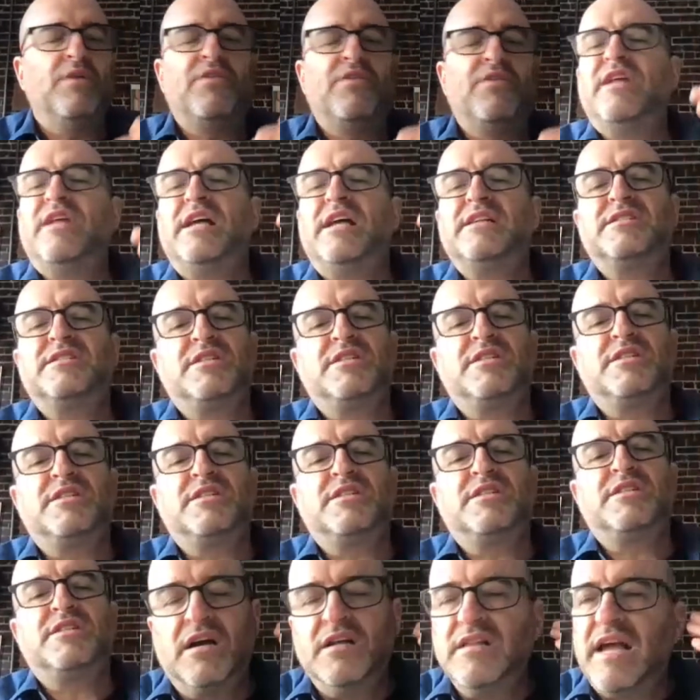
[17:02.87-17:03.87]
whether that's
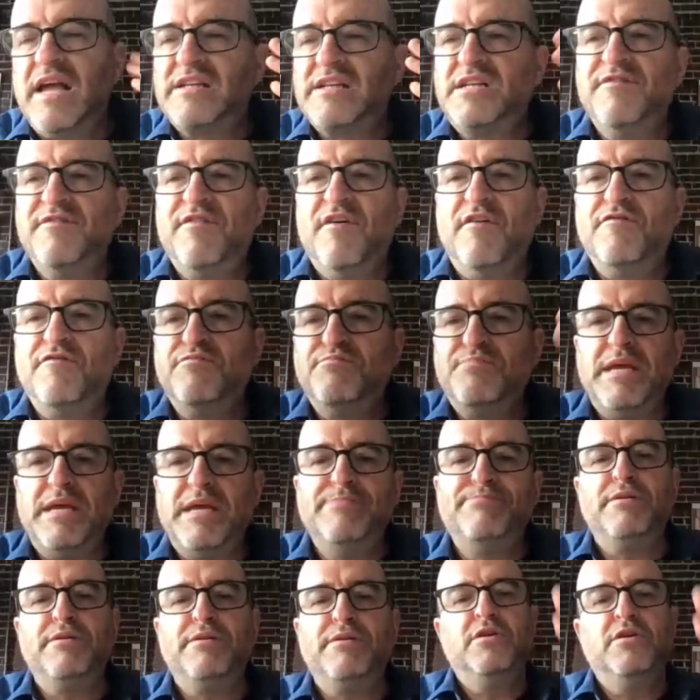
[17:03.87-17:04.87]
the collective of
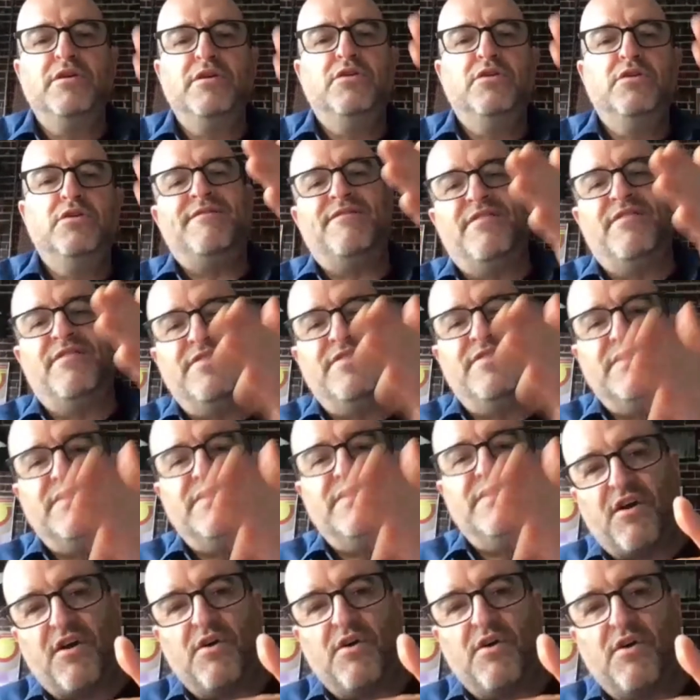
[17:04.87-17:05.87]
people who have
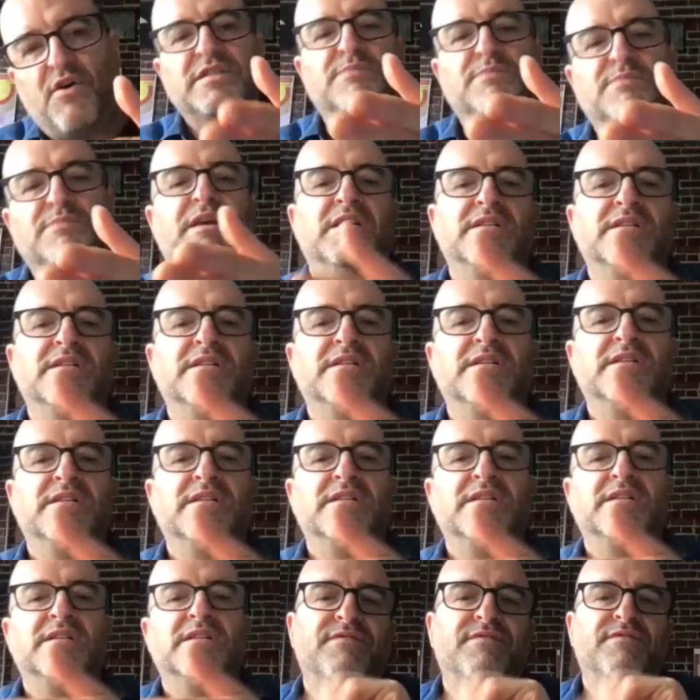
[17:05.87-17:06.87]
this focus because of
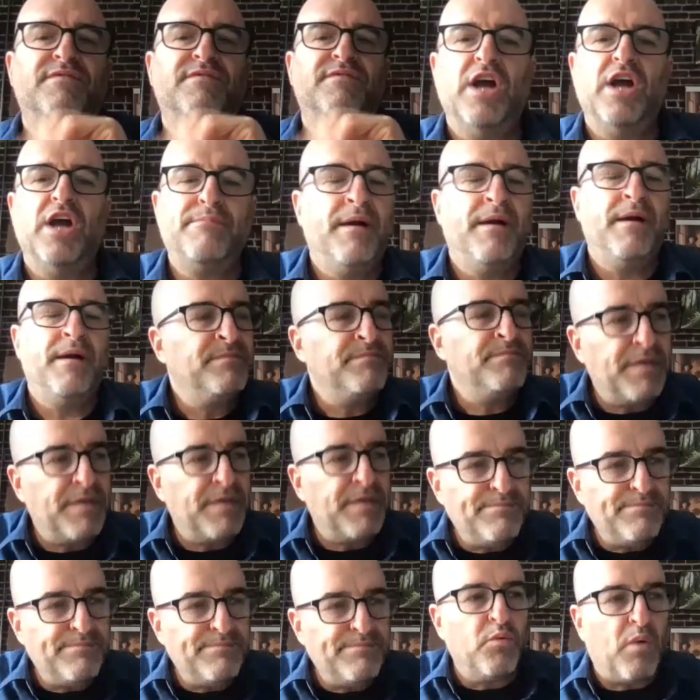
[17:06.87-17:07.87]
their job.
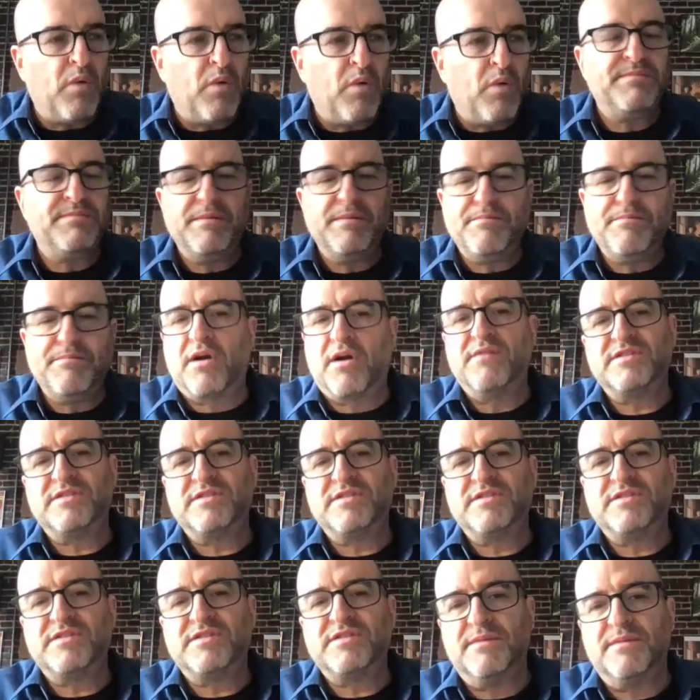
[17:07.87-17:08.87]
People want to be part of
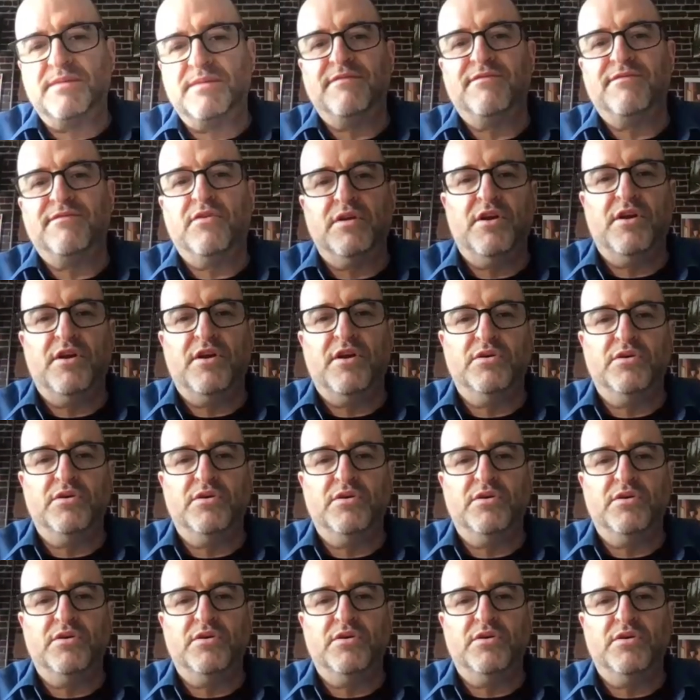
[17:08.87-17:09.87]
something meaningful and know that
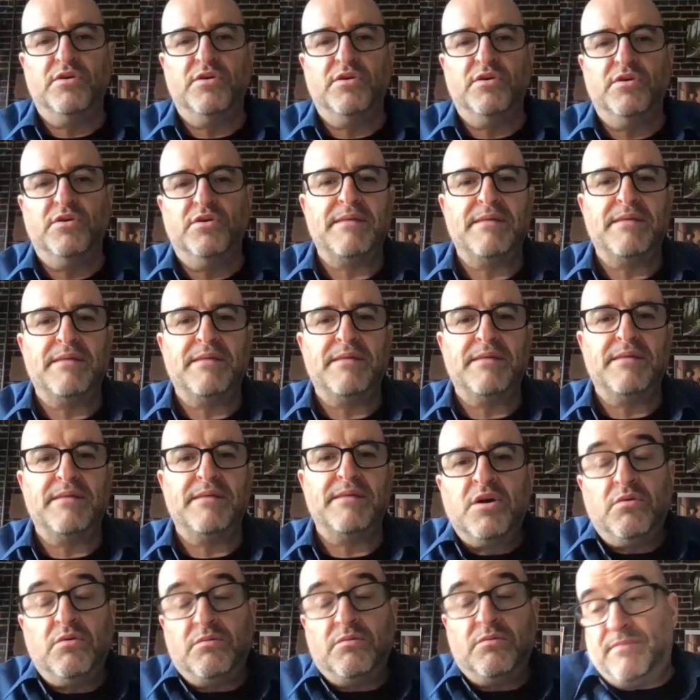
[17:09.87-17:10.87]
they matter.
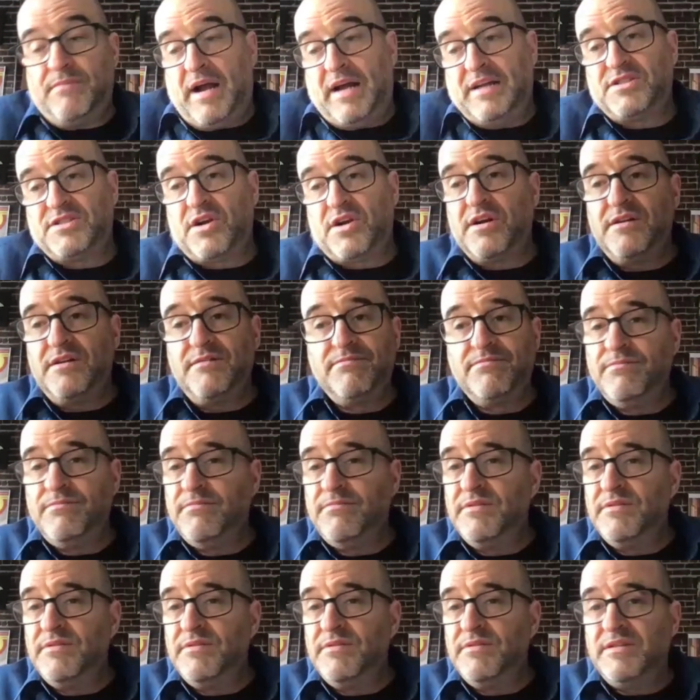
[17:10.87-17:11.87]
So I started
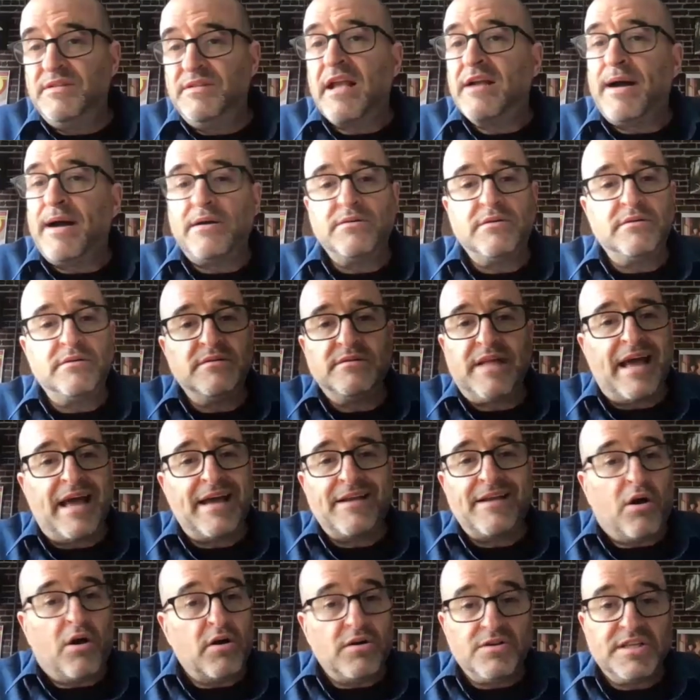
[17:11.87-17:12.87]
thinking about
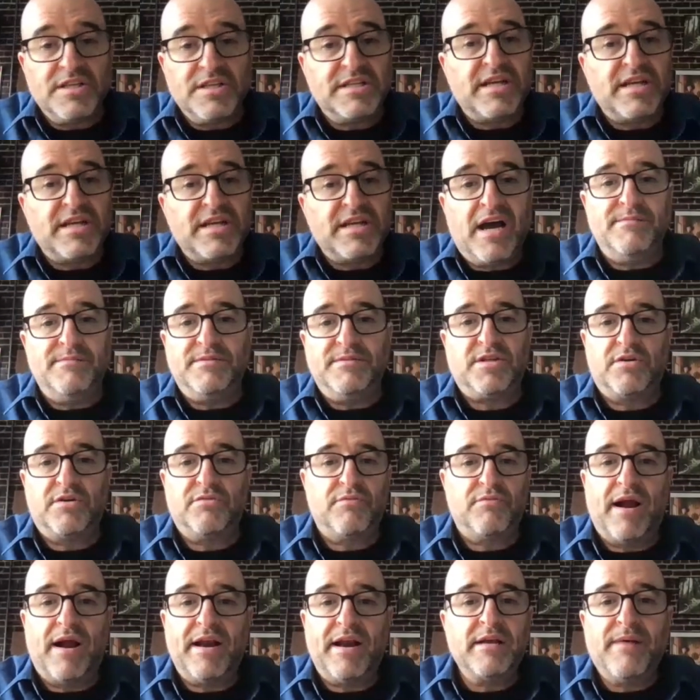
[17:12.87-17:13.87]
that all the time,
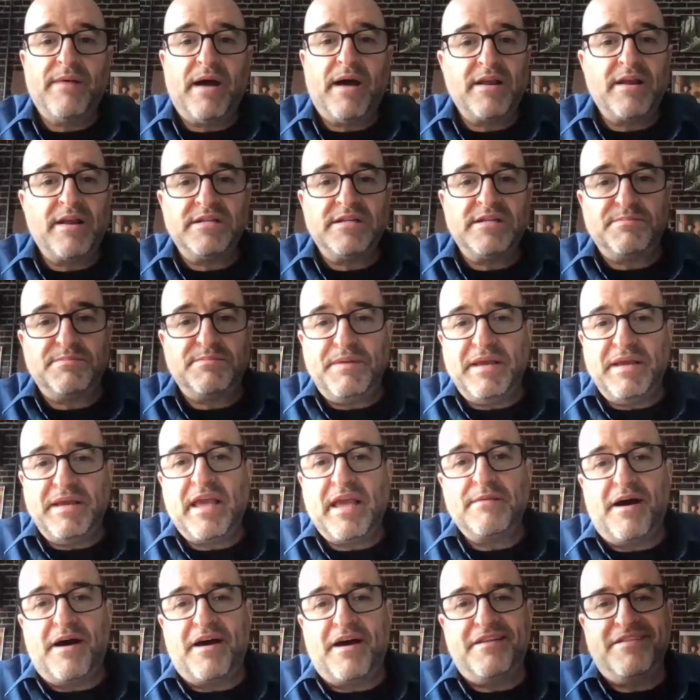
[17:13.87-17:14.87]
started writing about it and
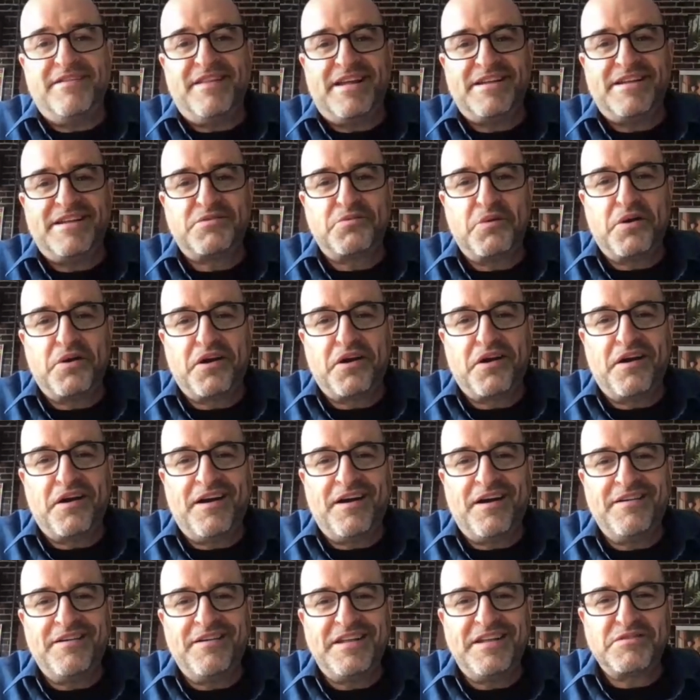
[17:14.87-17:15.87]
speaking about it. And that's where
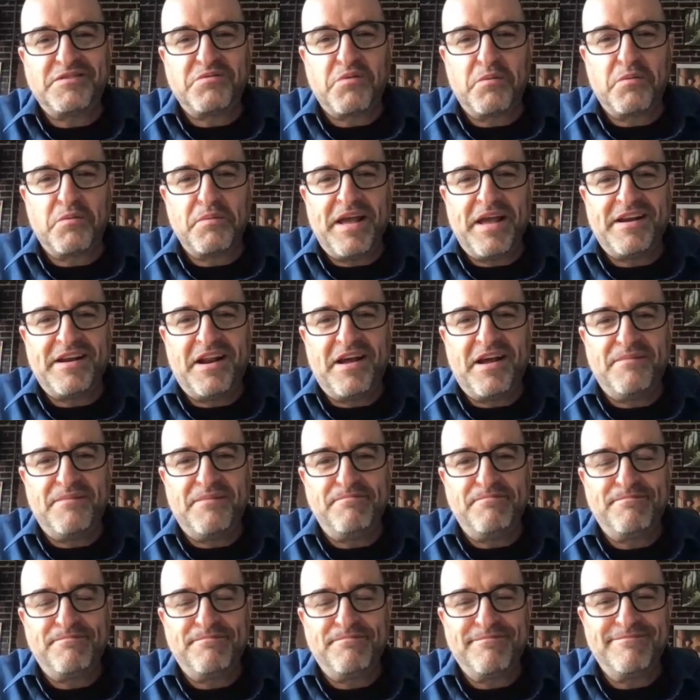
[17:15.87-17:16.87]
we ended
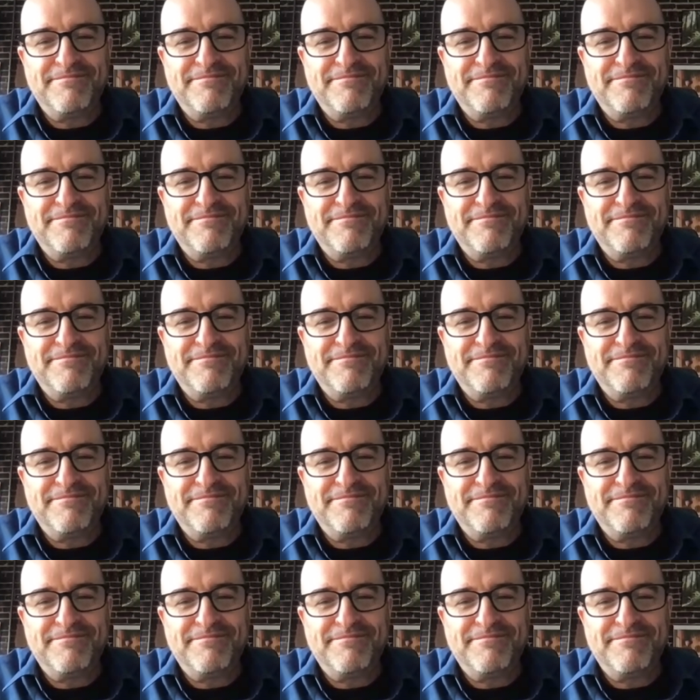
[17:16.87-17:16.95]
up.